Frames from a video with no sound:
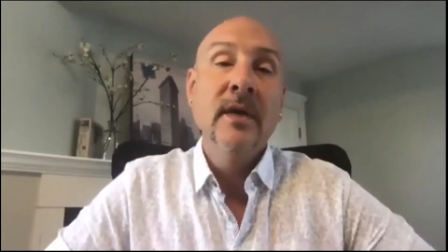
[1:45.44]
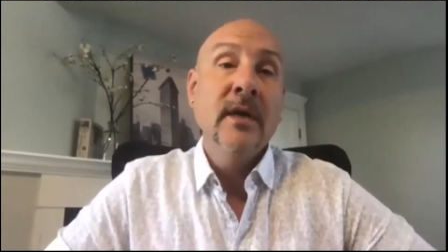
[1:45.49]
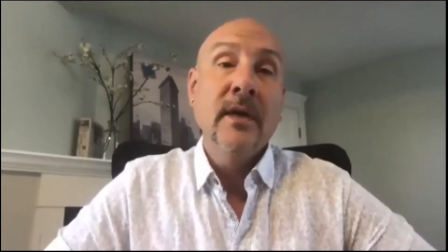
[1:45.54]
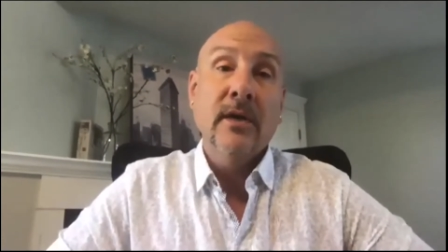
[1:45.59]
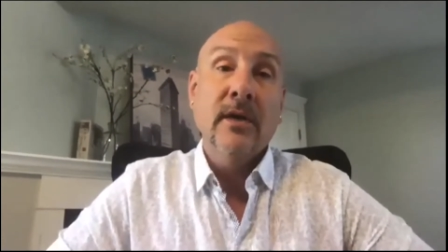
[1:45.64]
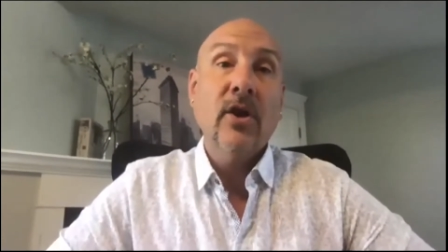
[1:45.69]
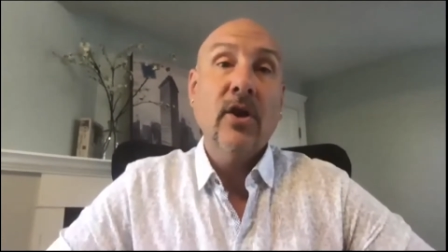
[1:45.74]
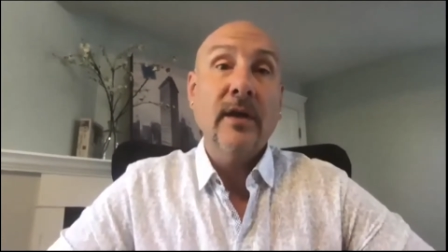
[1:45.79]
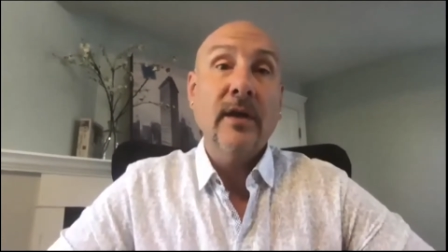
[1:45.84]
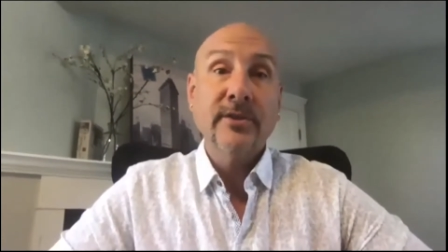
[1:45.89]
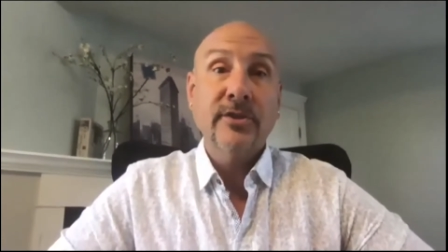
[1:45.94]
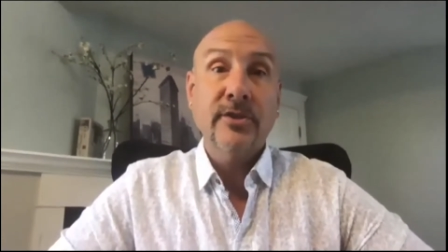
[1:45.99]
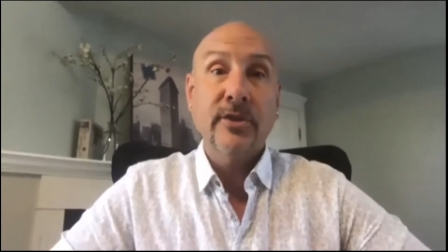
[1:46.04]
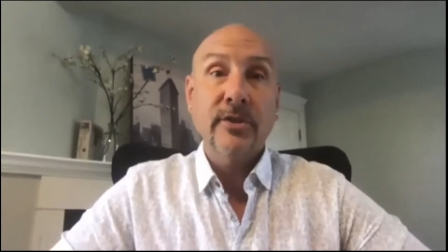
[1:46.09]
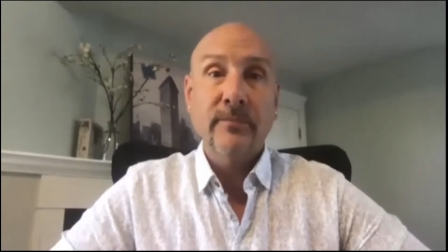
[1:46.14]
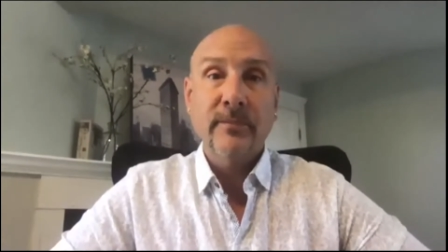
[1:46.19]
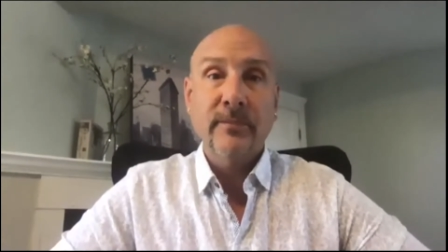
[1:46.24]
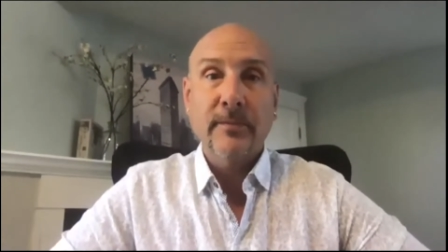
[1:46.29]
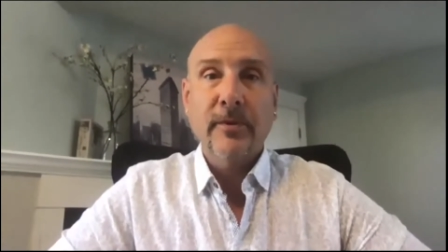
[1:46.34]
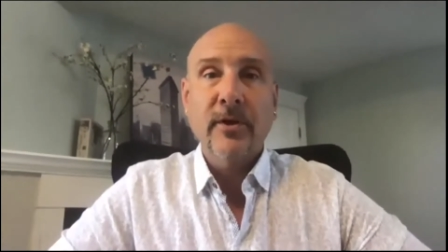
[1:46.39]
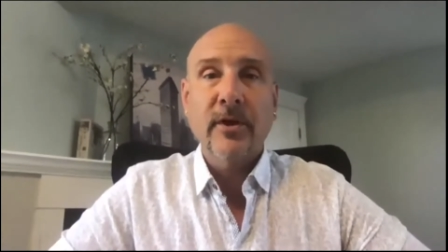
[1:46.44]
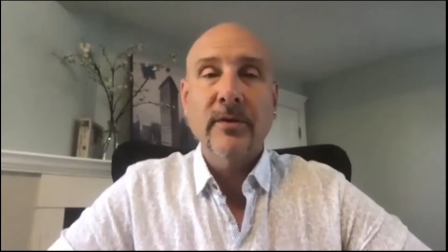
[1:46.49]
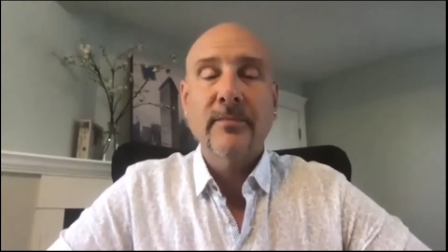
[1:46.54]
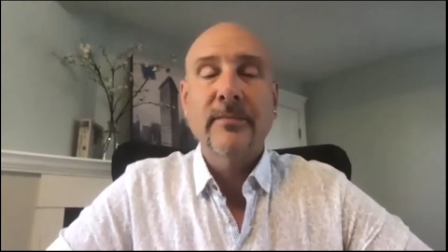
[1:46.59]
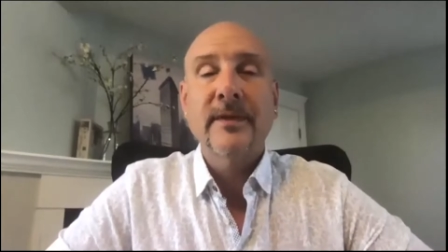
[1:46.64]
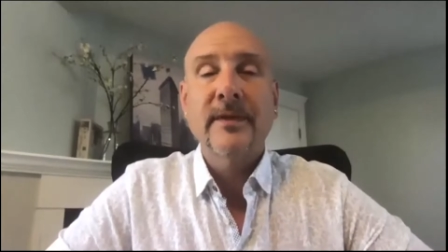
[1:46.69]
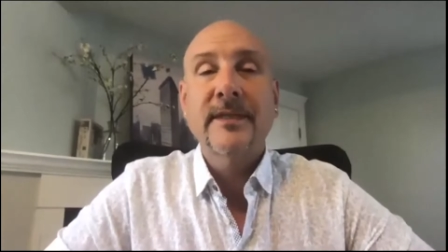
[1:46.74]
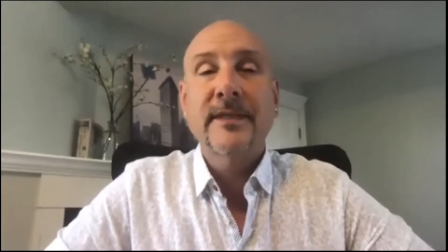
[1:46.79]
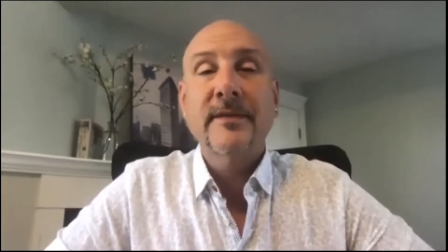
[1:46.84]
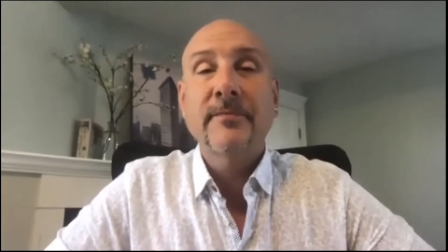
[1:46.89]
costume
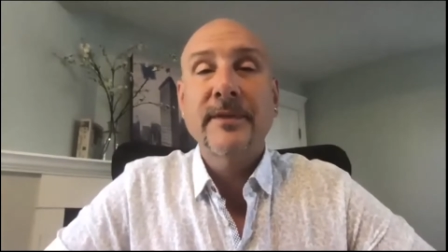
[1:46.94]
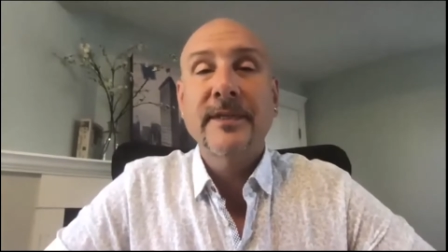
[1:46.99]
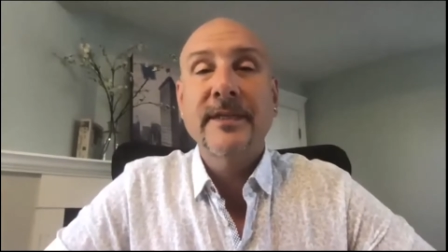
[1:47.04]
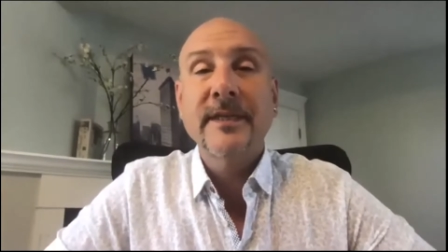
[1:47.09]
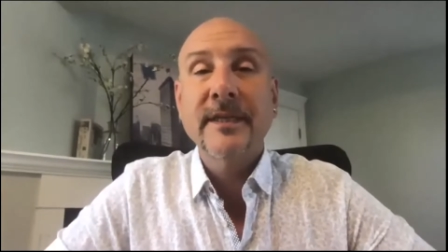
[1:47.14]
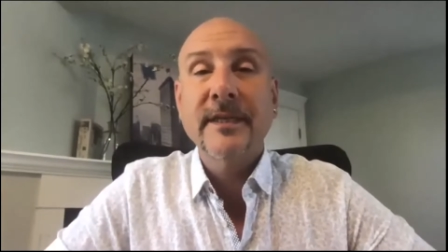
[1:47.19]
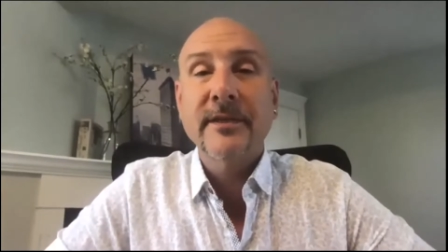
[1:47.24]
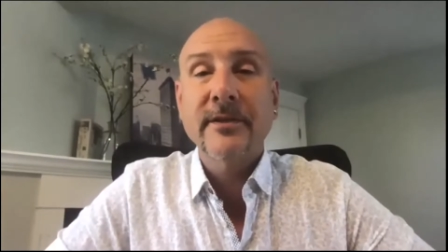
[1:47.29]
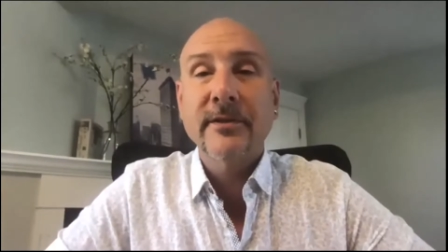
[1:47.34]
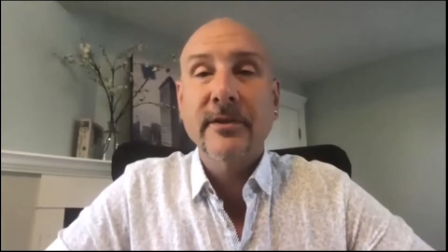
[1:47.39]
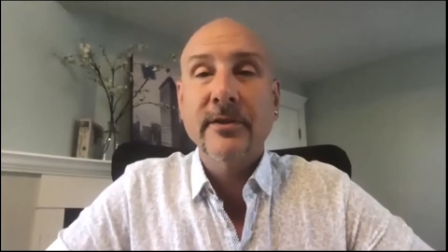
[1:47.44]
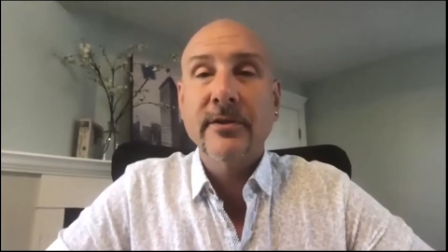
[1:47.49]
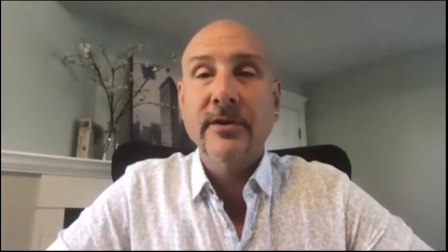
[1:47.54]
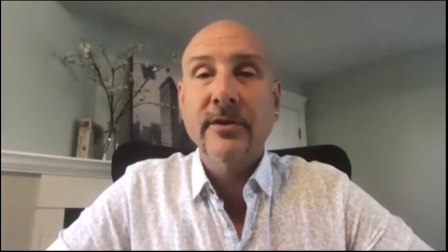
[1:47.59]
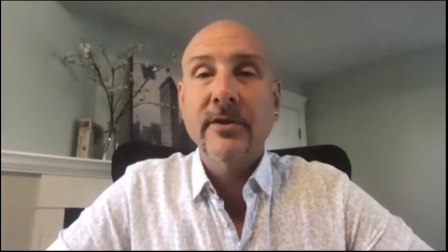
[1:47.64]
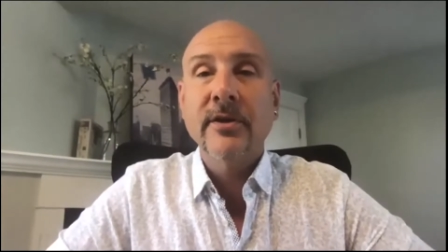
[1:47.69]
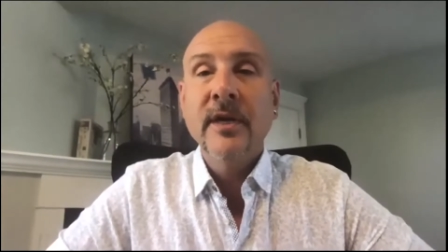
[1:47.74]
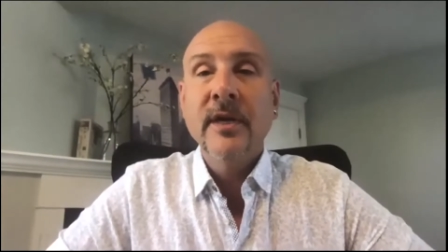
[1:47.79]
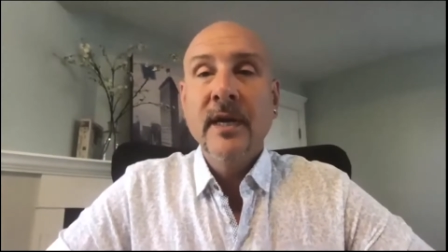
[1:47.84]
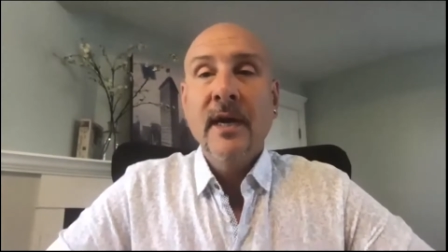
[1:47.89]
department in particular